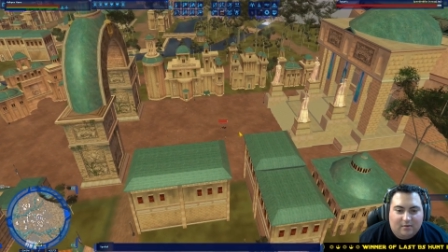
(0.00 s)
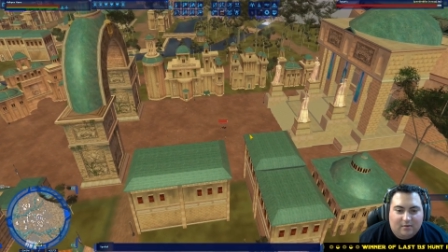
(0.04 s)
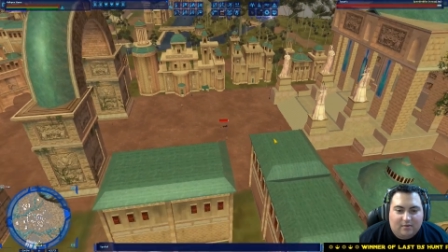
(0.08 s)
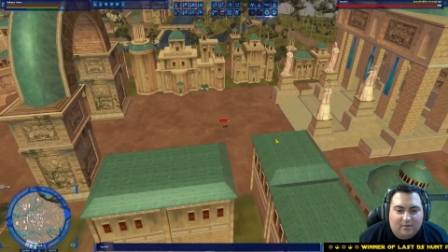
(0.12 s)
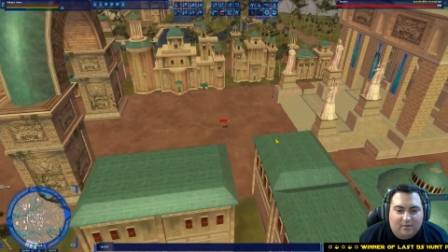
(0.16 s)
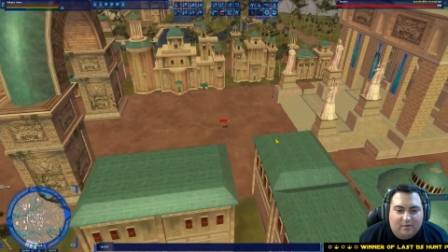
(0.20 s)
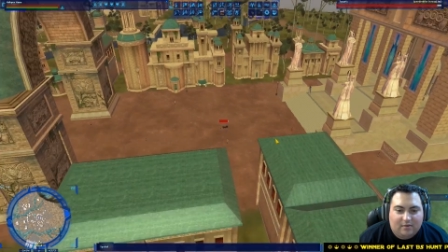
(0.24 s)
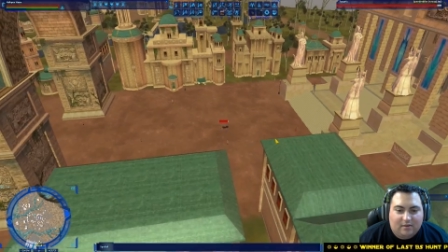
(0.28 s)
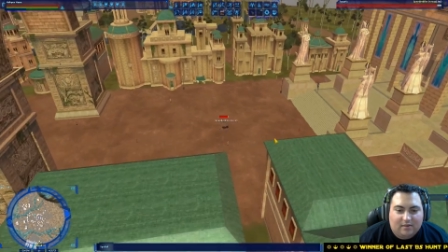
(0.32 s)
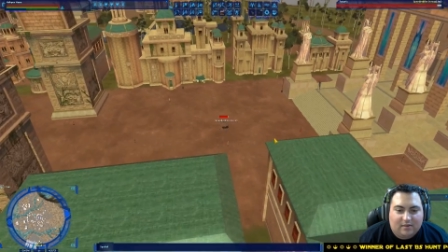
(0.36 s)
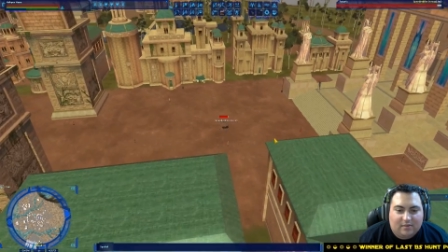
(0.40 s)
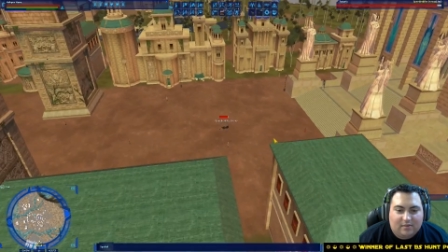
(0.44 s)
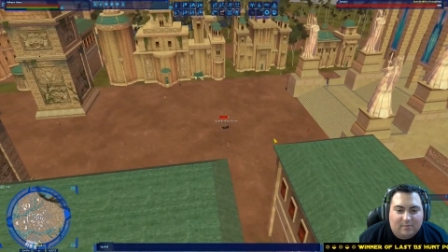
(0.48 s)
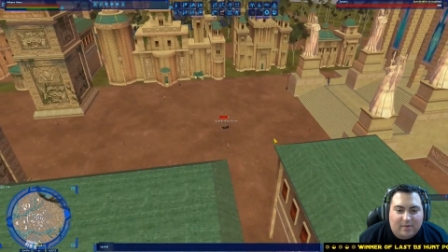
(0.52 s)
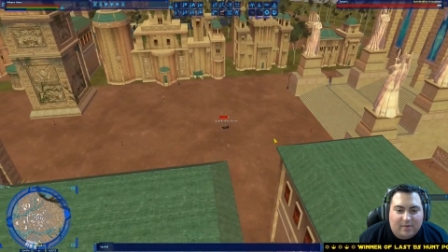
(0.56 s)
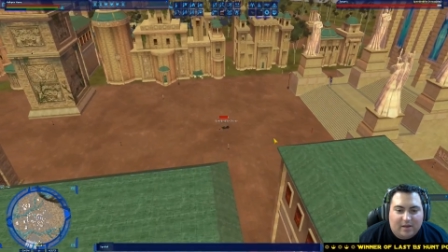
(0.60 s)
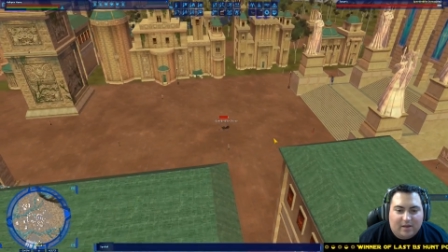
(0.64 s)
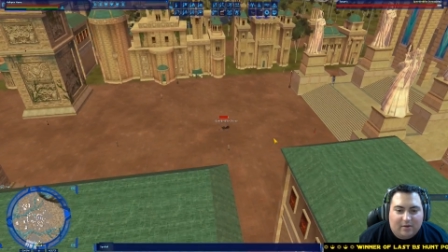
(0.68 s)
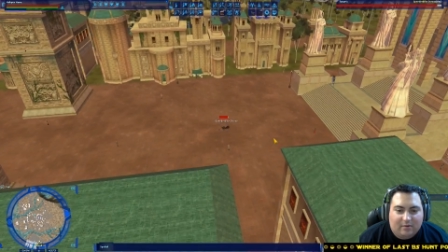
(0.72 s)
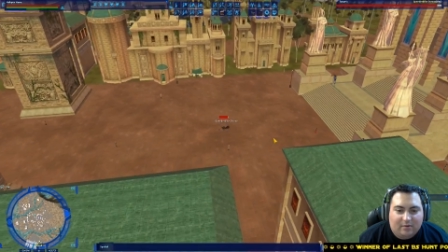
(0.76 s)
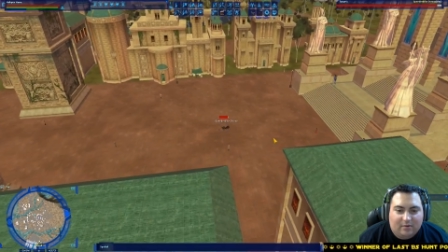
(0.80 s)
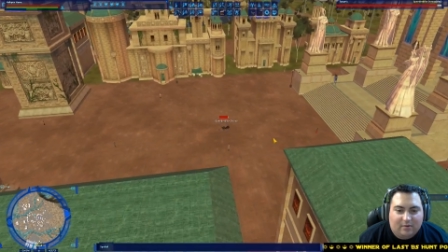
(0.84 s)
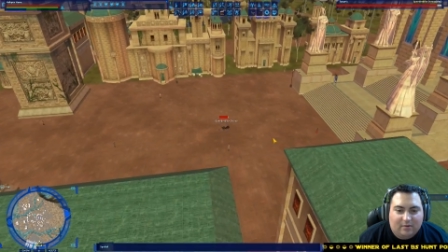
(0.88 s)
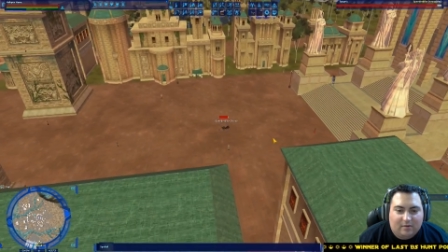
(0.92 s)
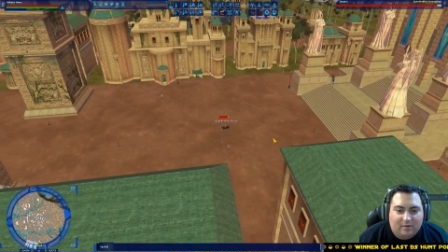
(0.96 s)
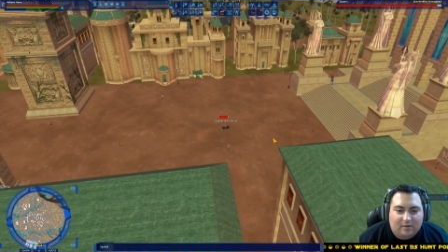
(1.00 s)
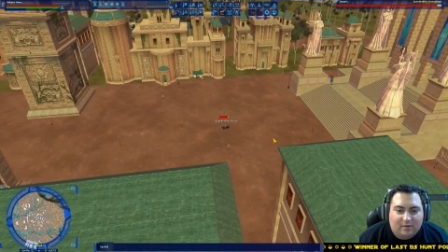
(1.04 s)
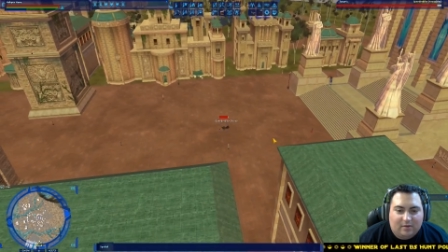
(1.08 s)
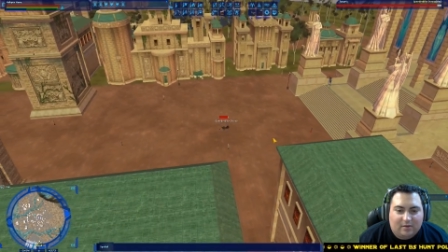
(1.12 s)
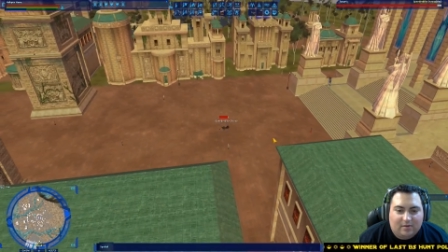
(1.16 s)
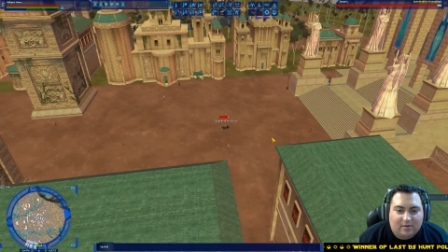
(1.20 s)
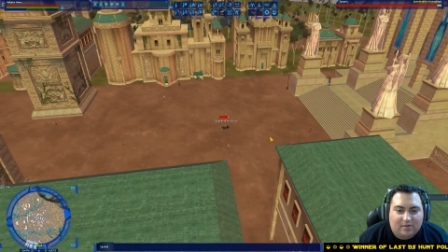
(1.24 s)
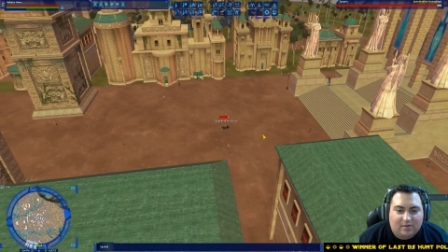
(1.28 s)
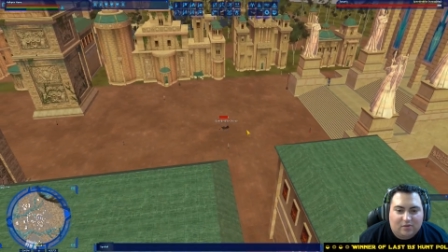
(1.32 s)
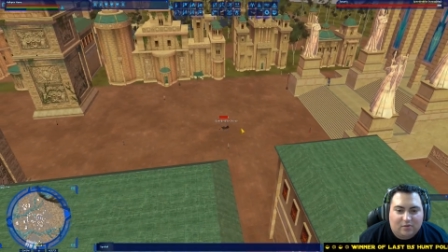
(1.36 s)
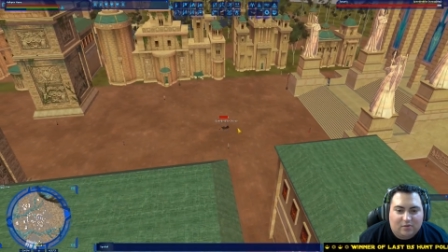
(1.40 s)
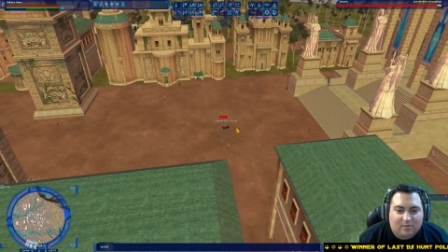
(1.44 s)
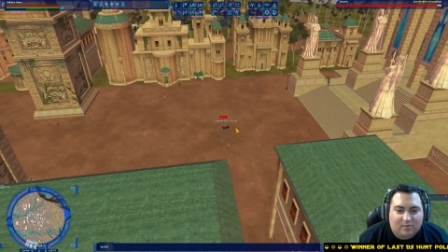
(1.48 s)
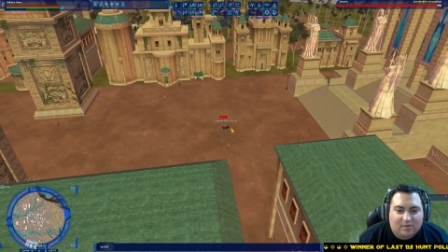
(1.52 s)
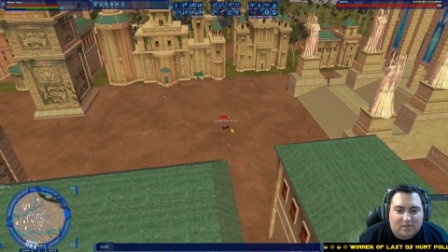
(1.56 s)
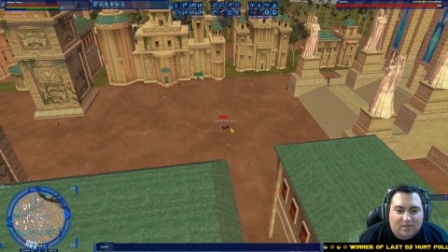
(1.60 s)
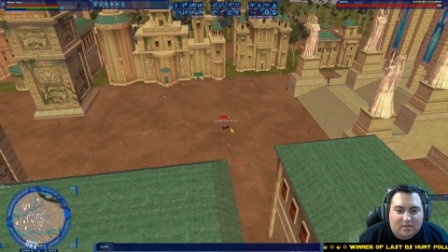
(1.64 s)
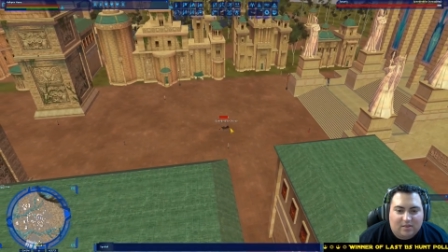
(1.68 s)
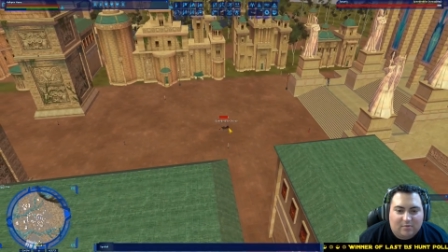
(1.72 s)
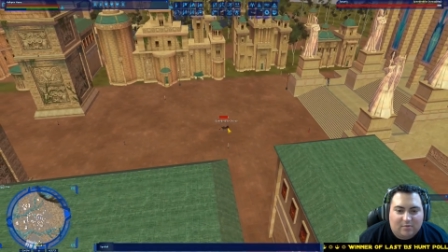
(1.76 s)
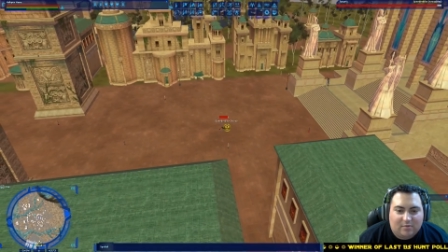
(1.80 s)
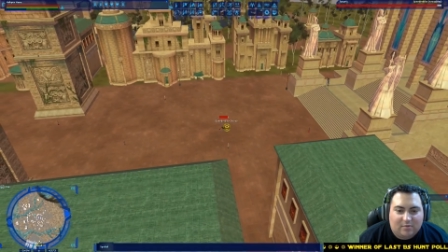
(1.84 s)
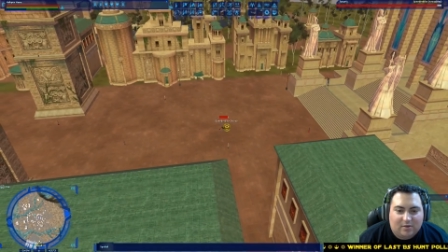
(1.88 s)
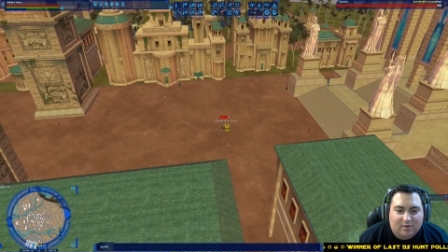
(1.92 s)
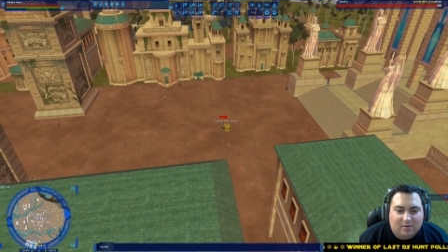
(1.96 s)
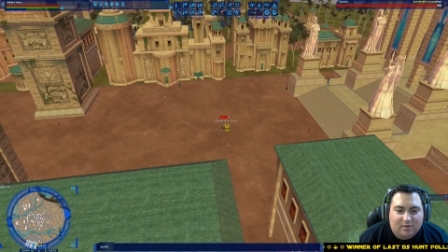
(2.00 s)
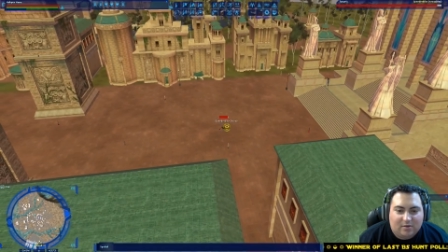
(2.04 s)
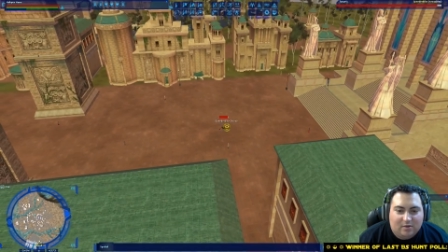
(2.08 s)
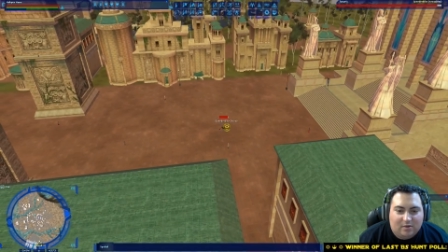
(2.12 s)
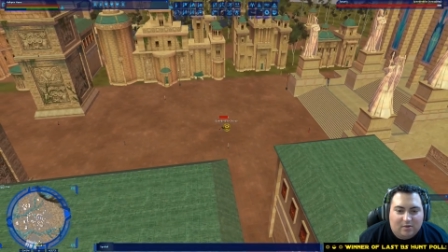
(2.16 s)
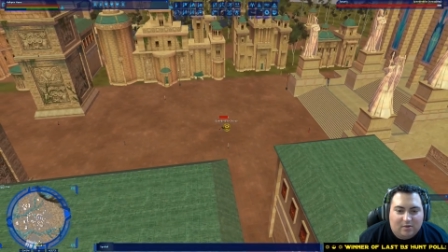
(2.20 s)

dismount, it zooms in, but